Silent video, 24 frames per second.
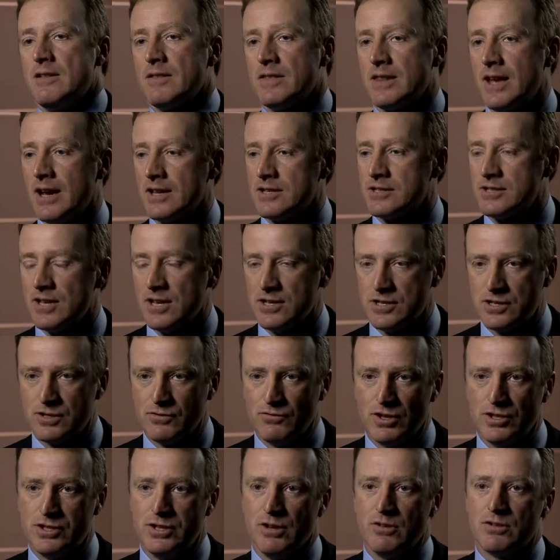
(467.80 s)
That tends to
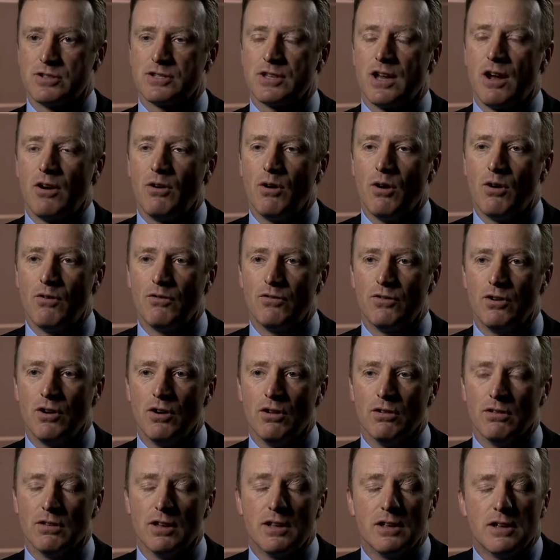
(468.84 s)
reduce our
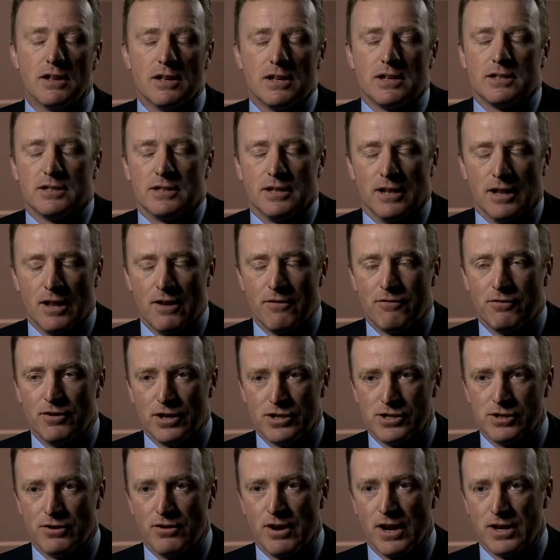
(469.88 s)
overall delivery
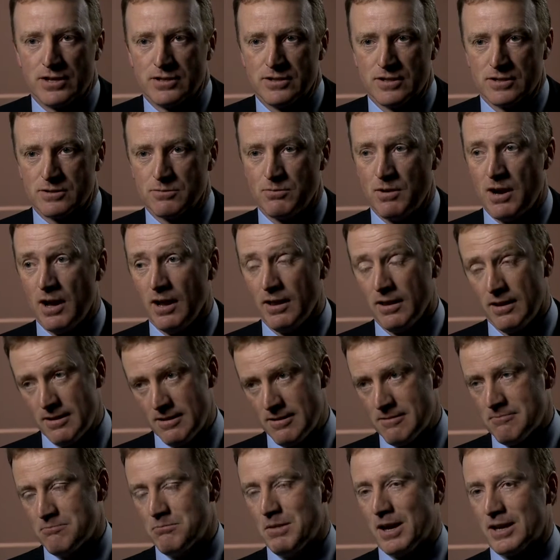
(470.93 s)
duration as well,
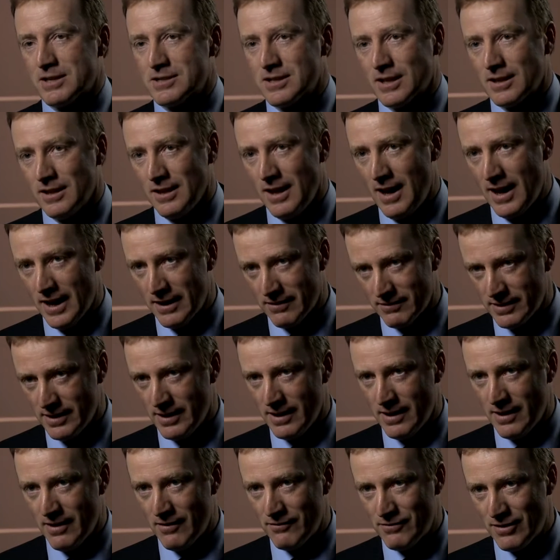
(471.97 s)
makes the client
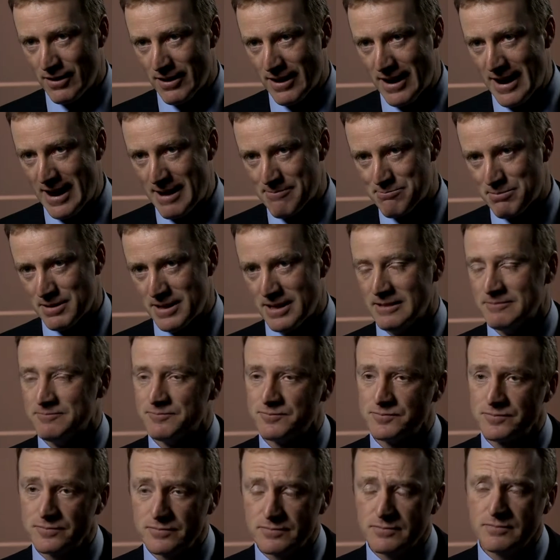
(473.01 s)
very happy,
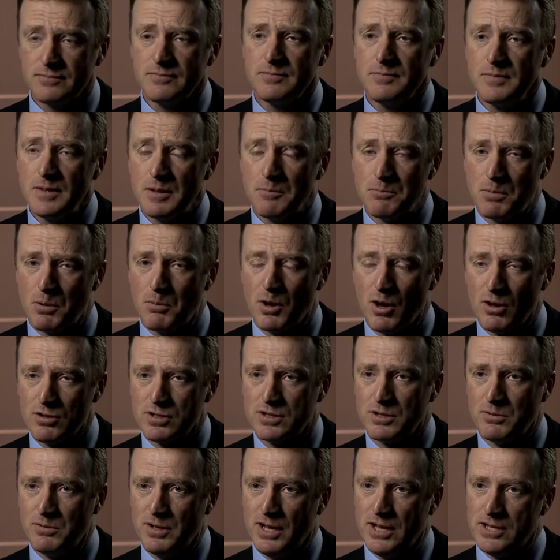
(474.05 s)
but we
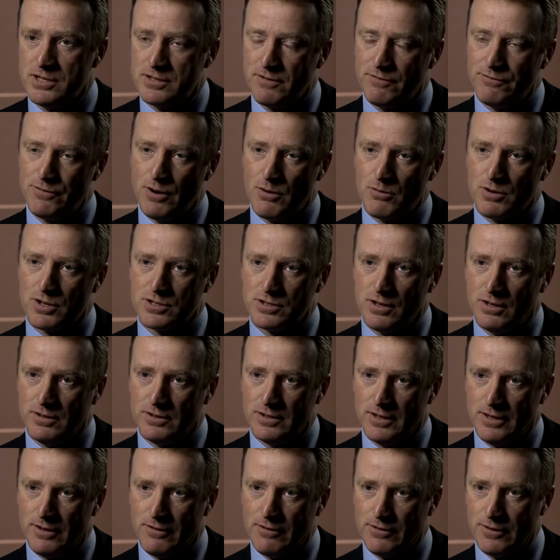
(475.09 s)
also need to focus
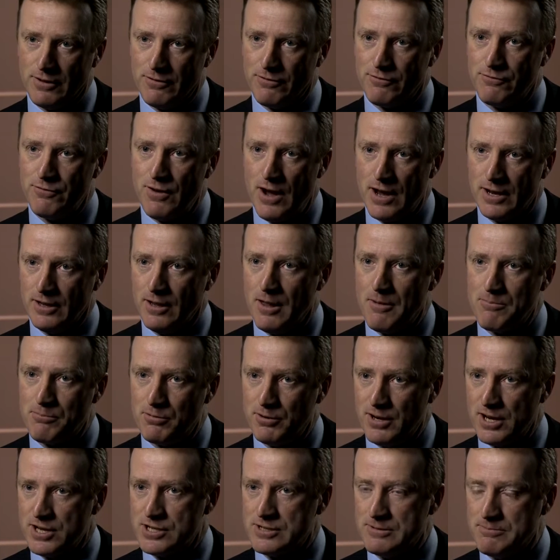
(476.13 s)
on the final
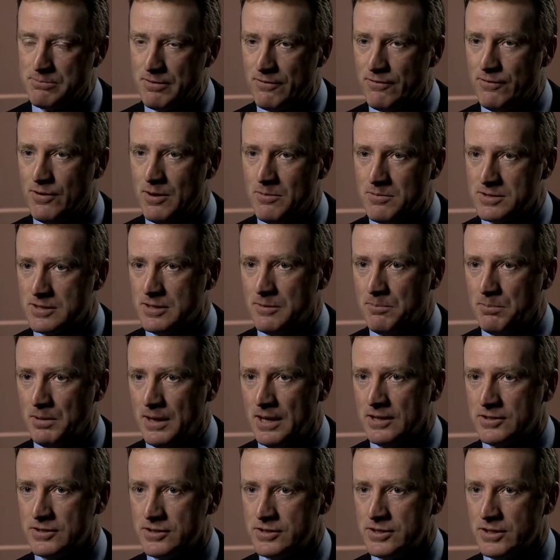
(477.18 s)
operation performance of the
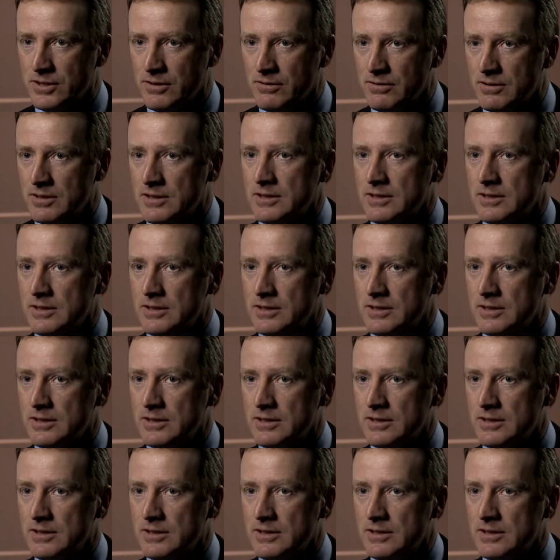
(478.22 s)
plant too.